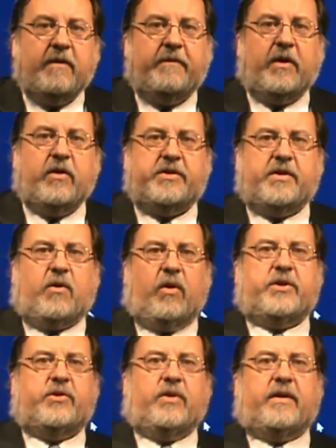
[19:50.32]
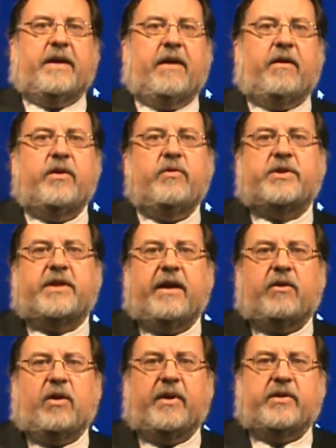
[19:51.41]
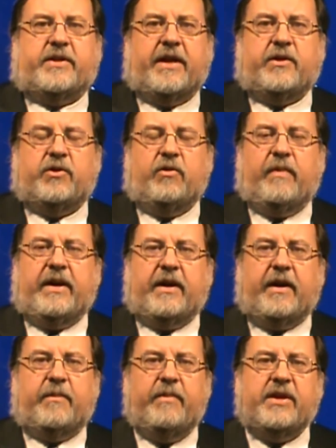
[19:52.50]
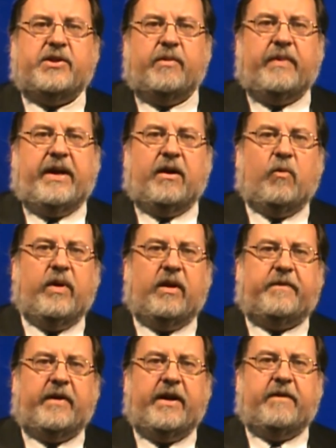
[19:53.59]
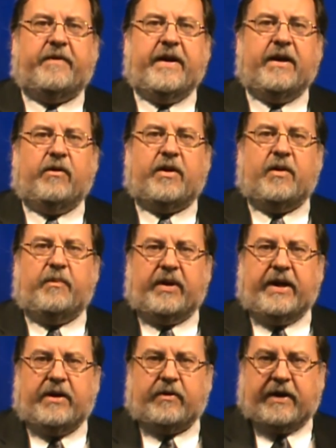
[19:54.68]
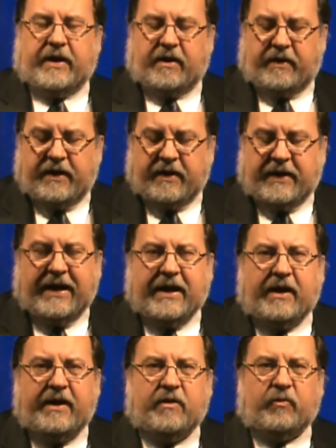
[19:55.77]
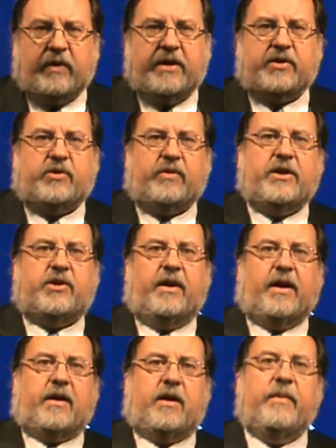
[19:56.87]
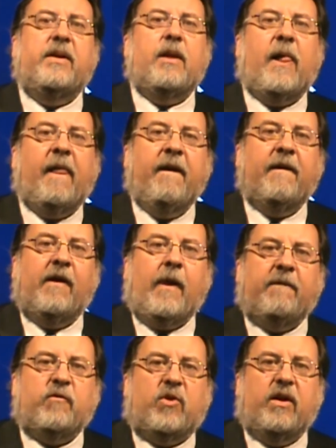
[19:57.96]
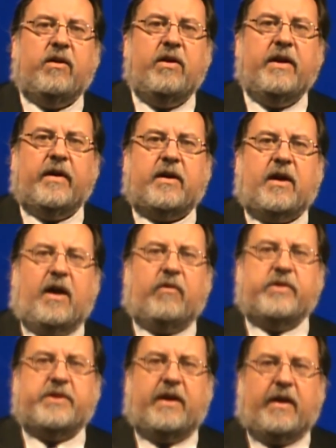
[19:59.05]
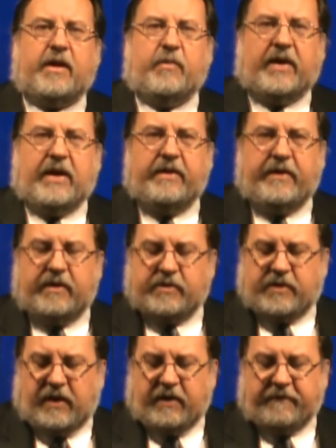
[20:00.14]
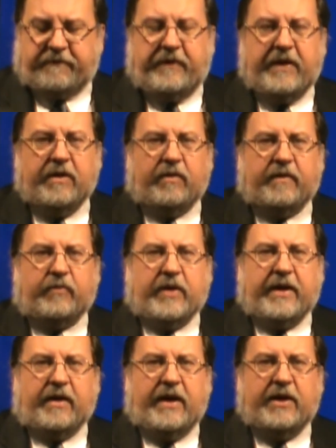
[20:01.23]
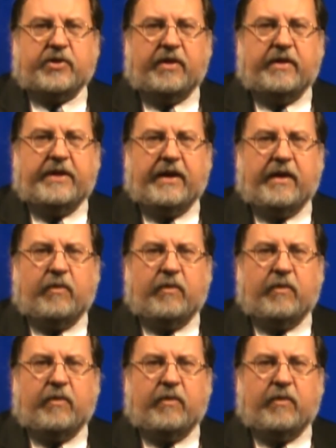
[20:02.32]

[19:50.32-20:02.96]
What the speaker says: First, the court struck down a new state criminal statute making it a misdemeanor willfully to fail to complete or carry an alien registration document concluding that Congress had occupied the entire field of regulation dealing